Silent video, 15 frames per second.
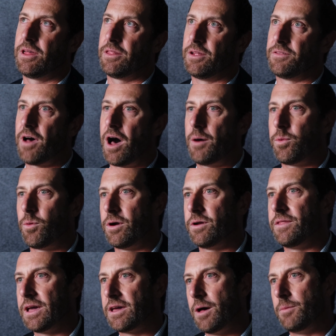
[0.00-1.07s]
The top
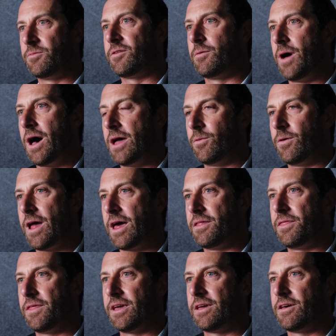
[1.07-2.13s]
word that comes to mind when I
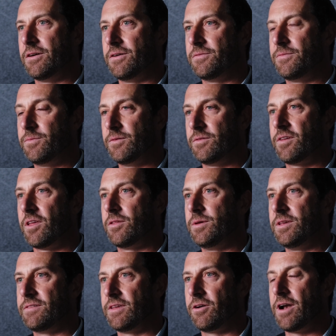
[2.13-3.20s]
think of
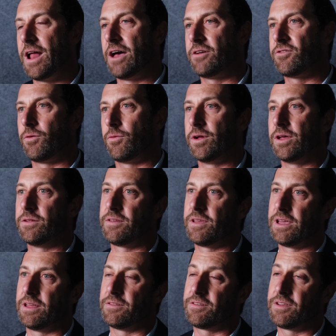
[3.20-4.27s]
Sotheby's International
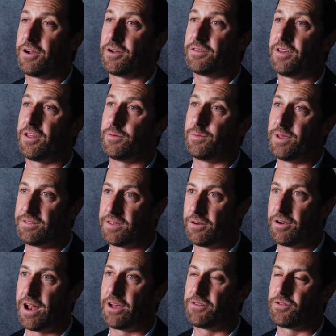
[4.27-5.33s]
Realty and Sierra Sotheby's
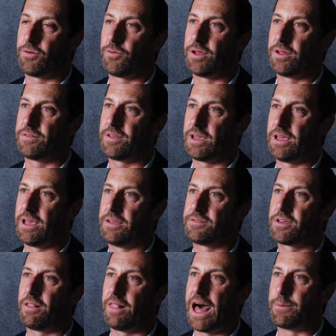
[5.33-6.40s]
International Realty is
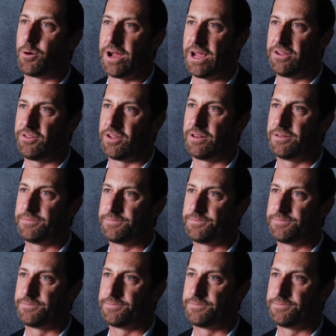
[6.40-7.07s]
collaboration.